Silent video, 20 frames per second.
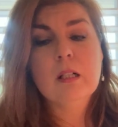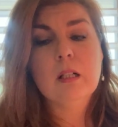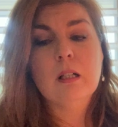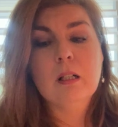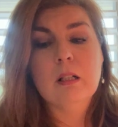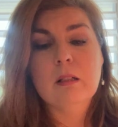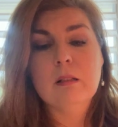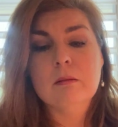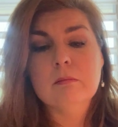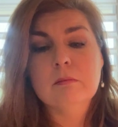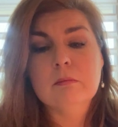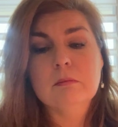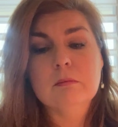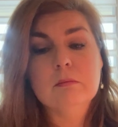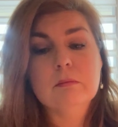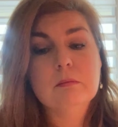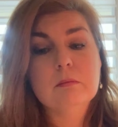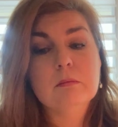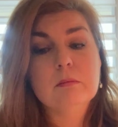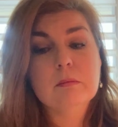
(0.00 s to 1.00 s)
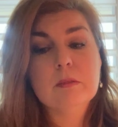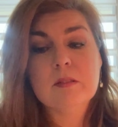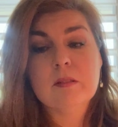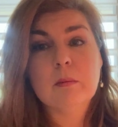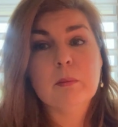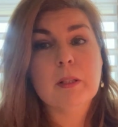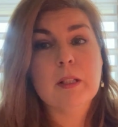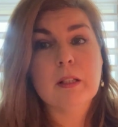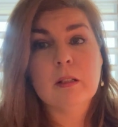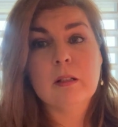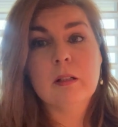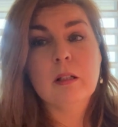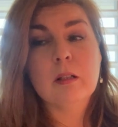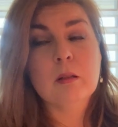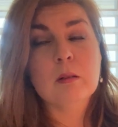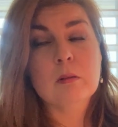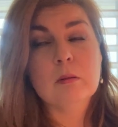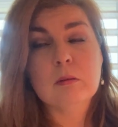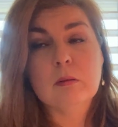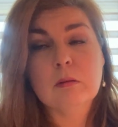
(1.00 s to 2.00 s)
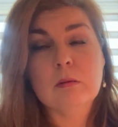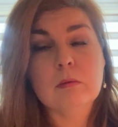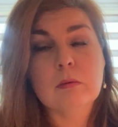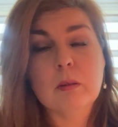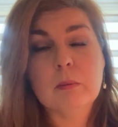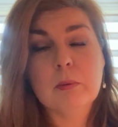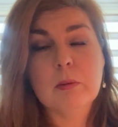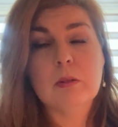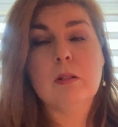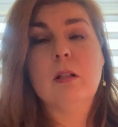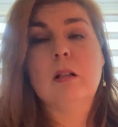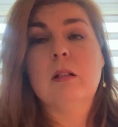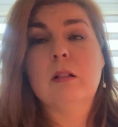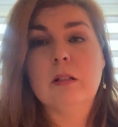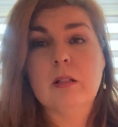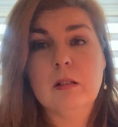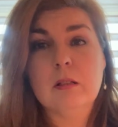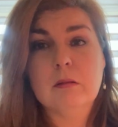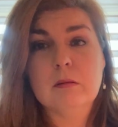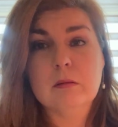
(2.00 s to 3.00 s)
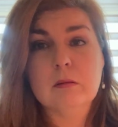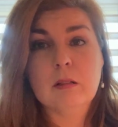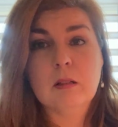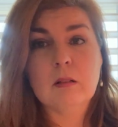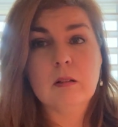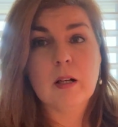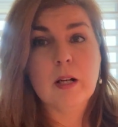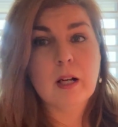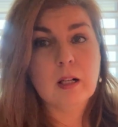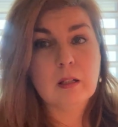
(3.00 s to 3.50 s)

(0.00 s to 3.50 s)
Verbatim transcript: um, somebody could go report on you, all right?